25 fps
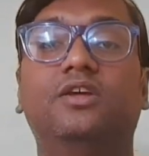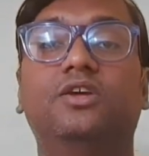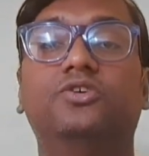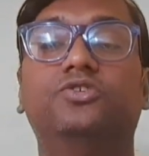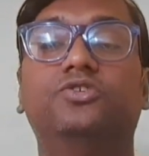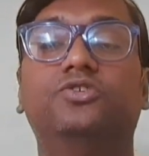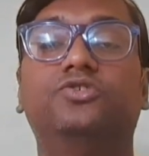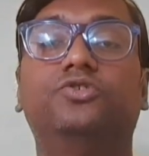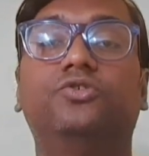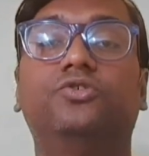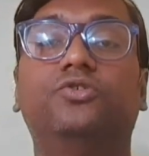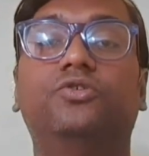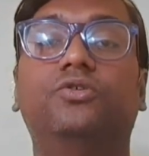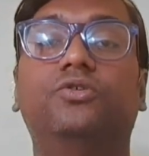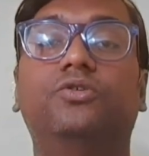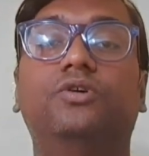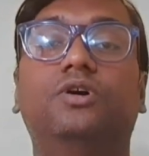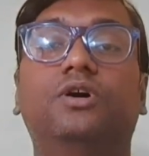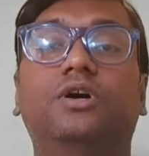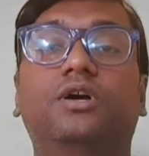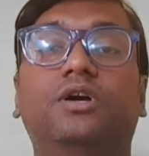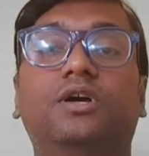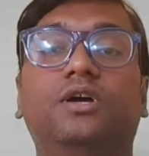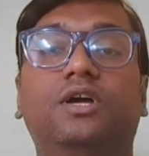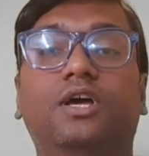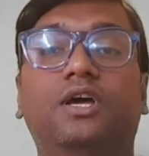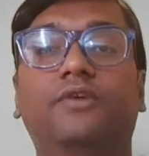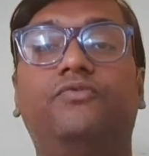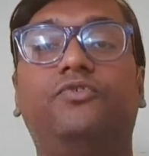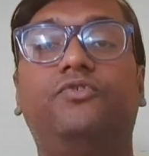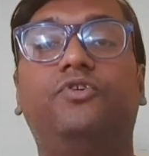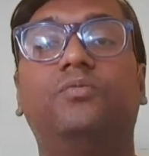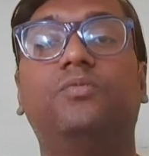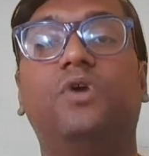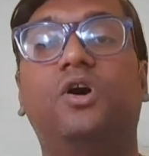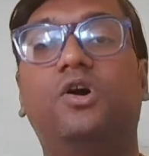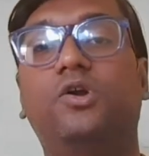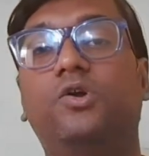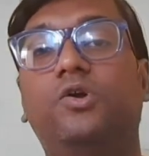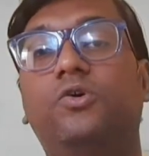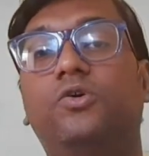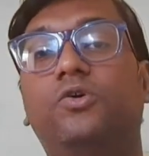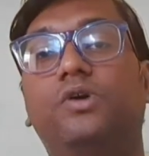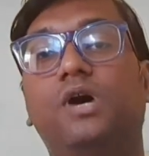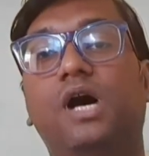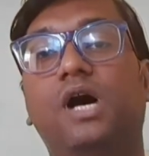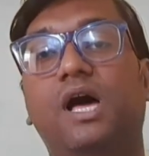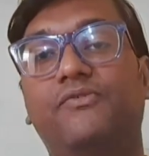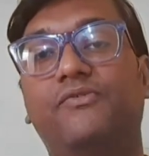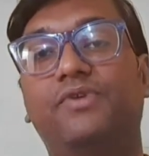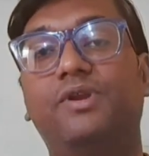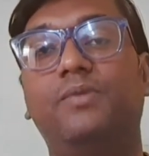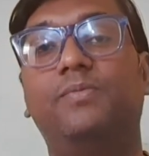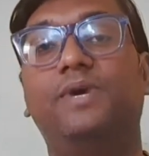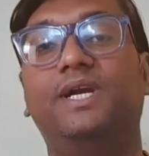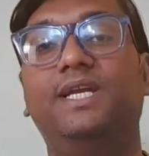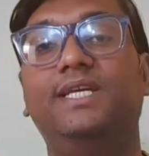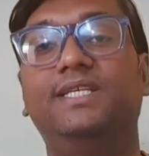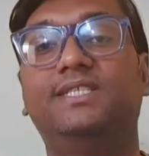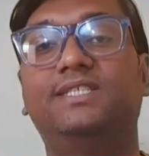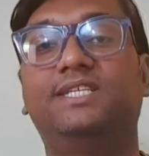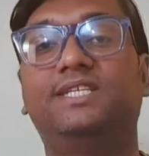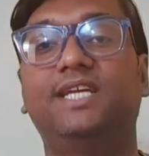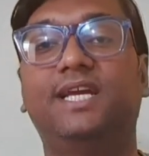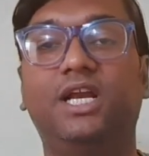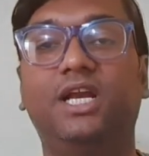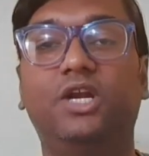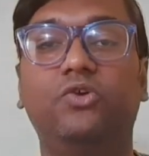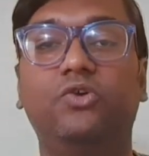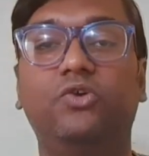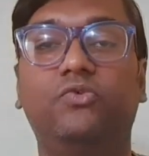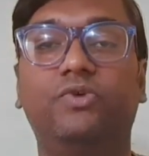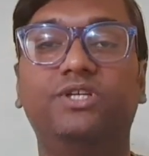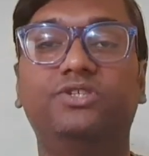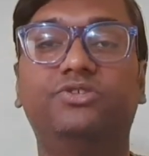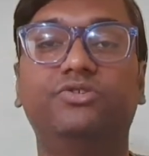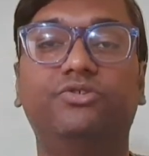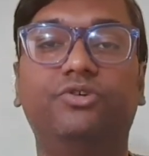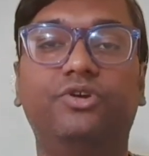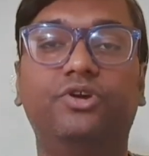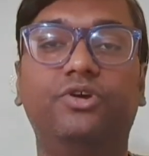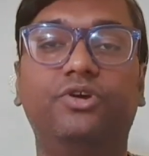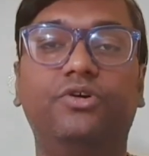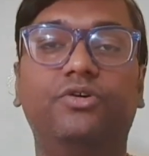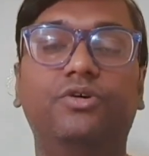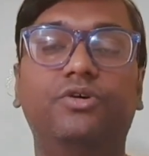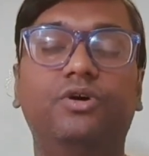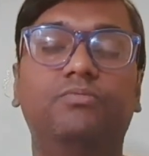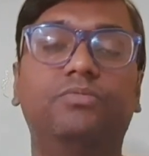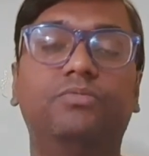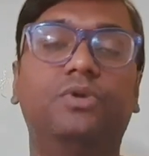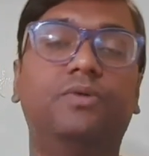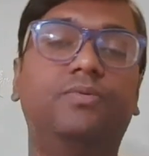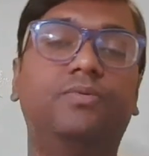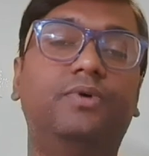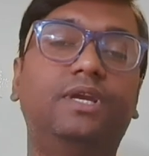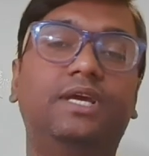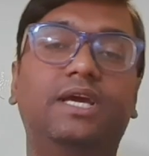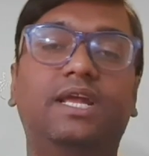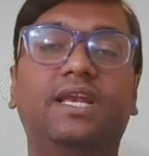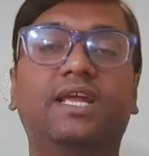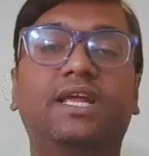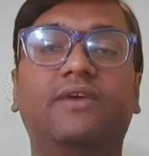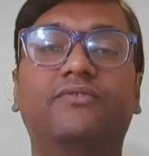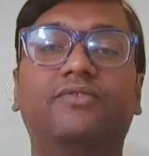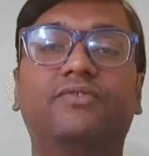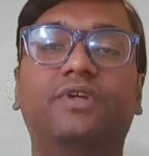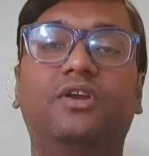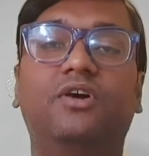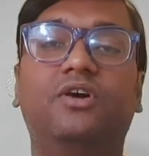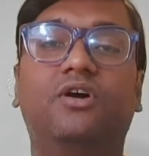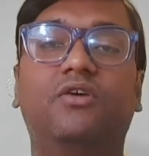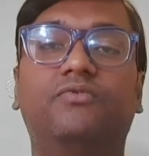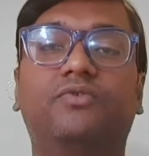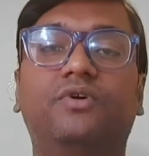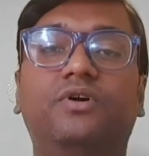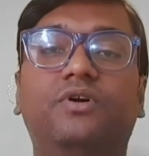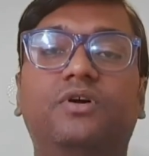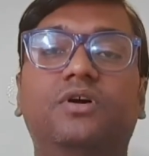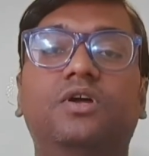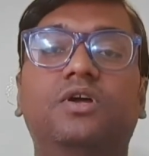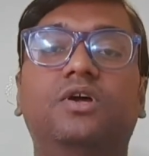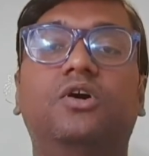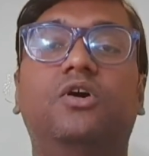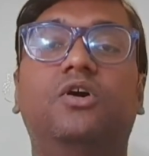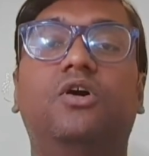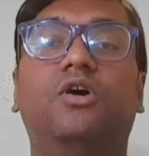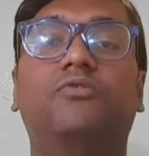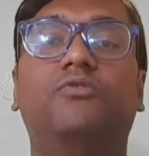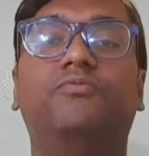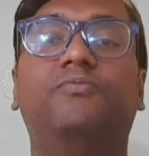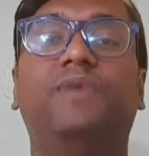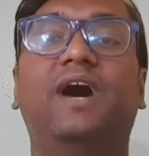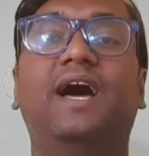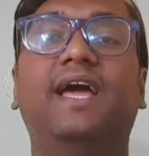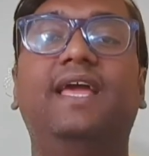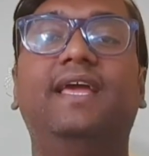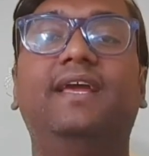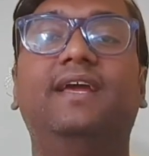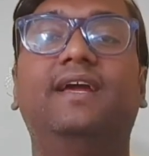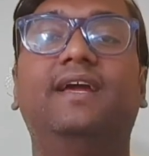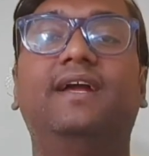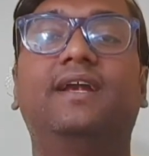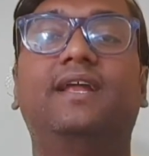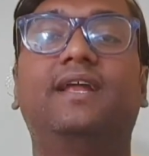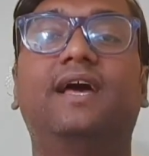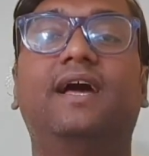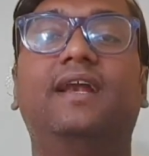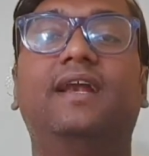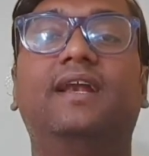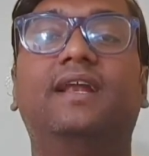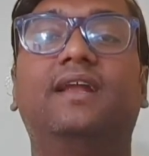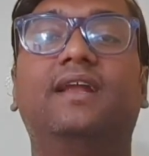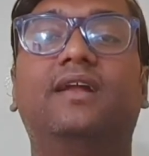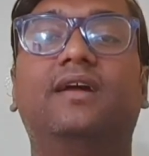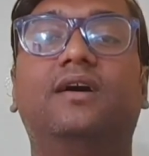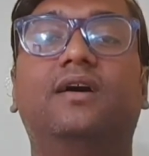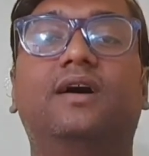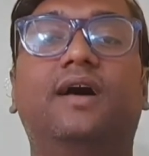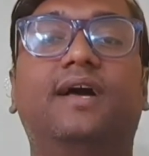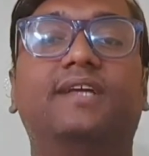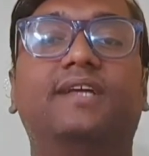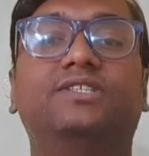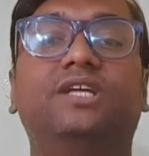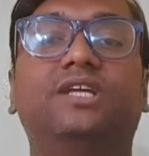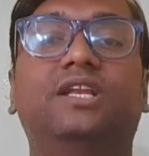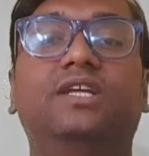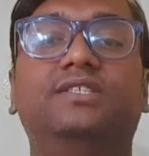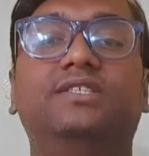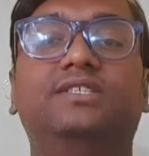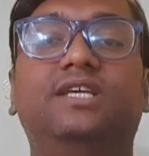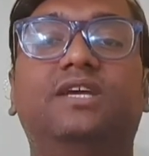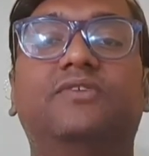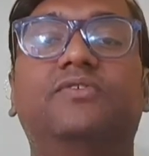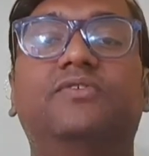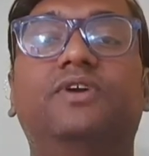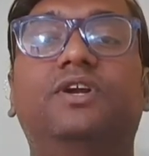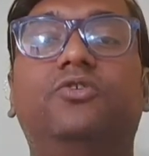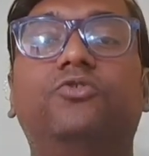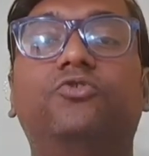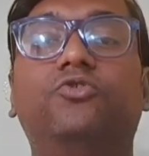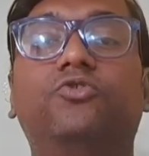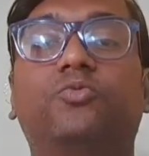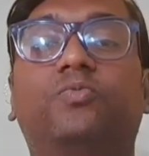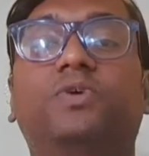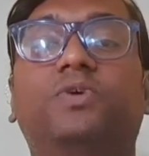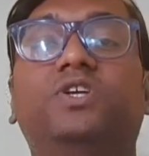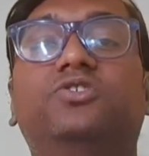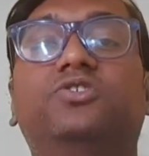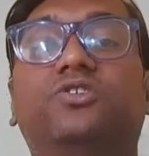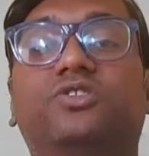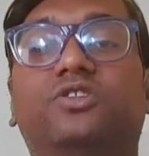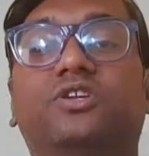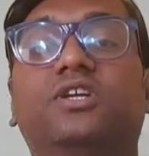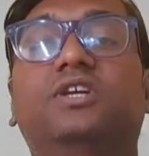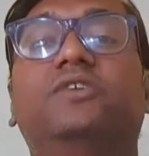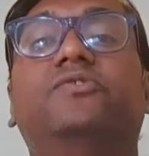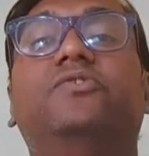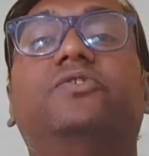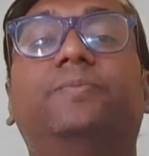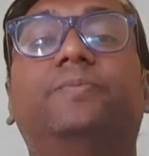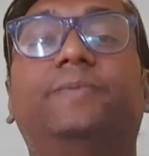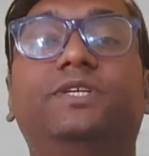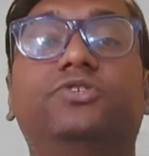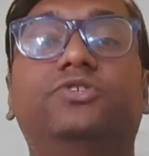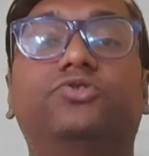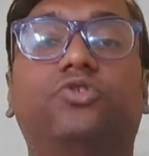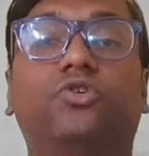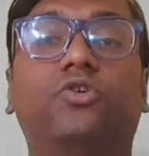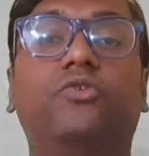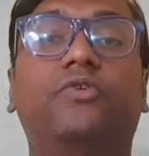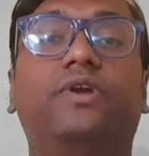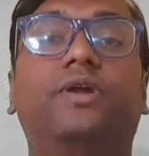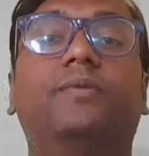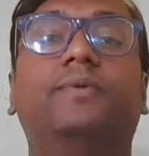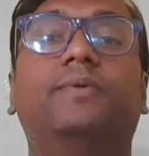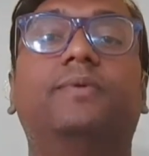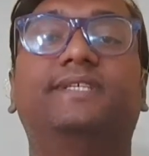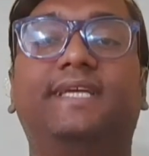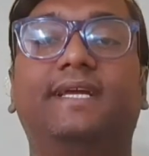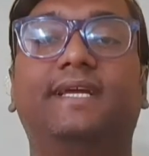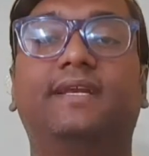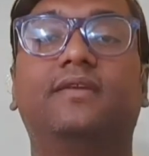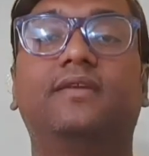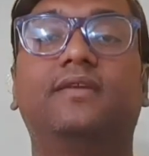So if tomorrow everybody is sticking towards Oreo, Bourbon can give them an offer of buying it and actually saving 2 rupees or 3 rupees over a basket.